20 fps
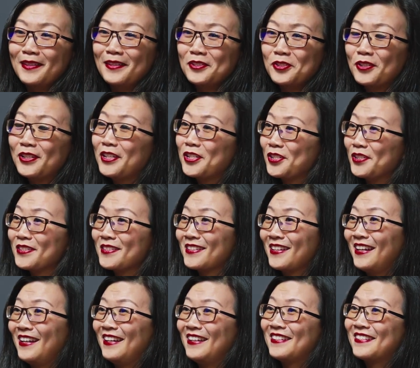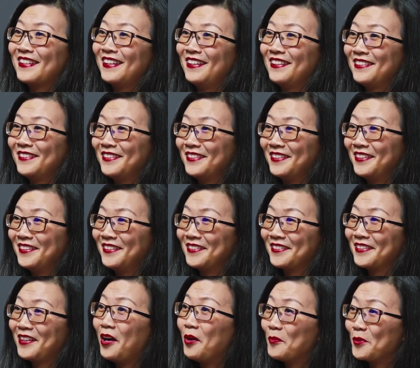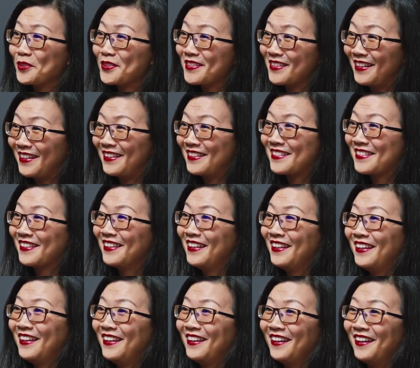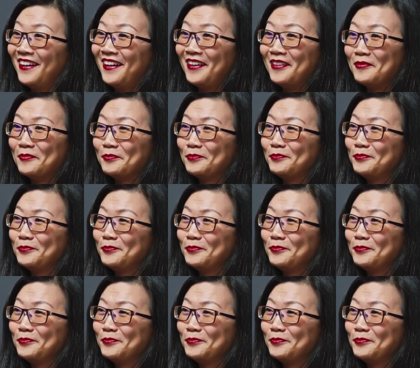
education side and the commerce side um,